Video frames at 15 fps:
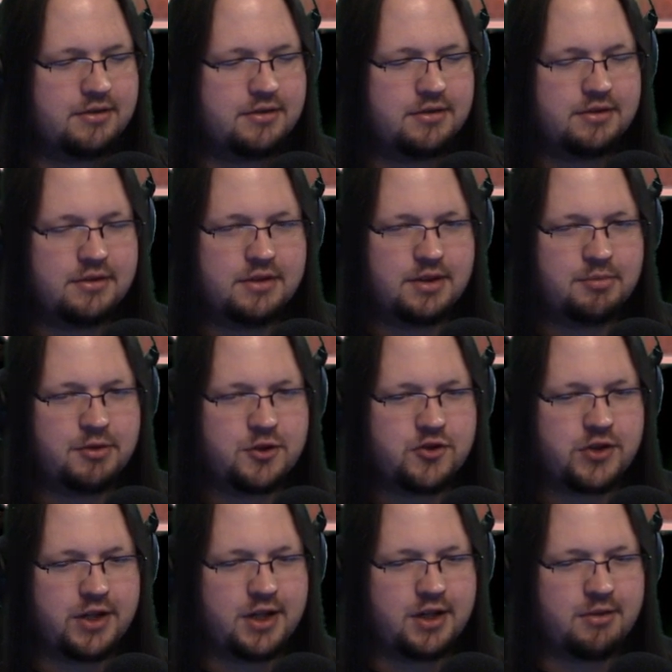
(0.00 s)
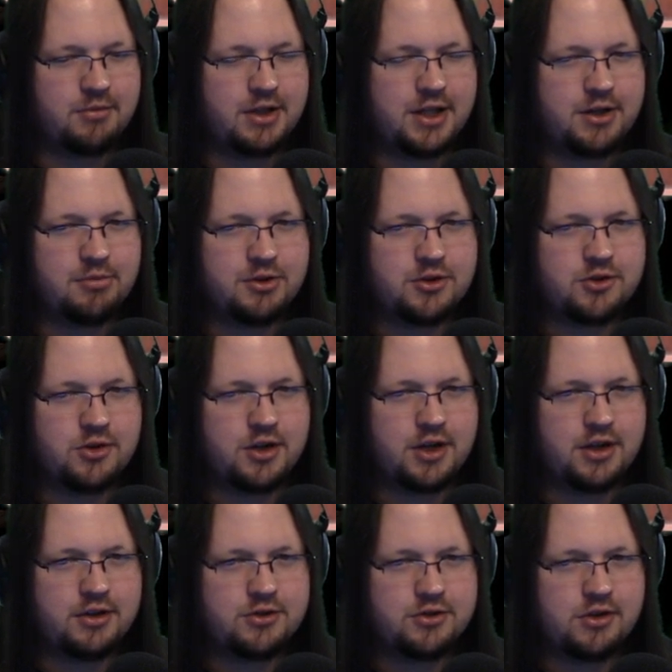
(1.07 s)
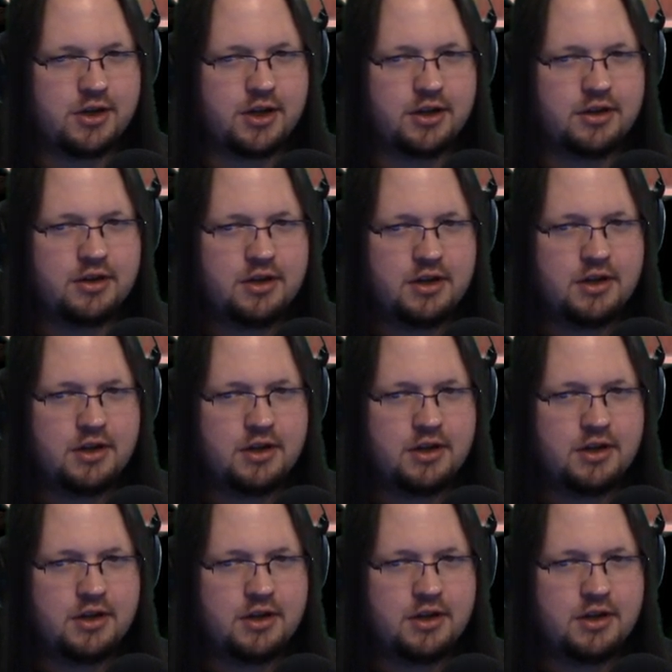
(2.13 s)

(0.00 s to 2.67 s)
I appreciate it. I'm glad you've been enjoying.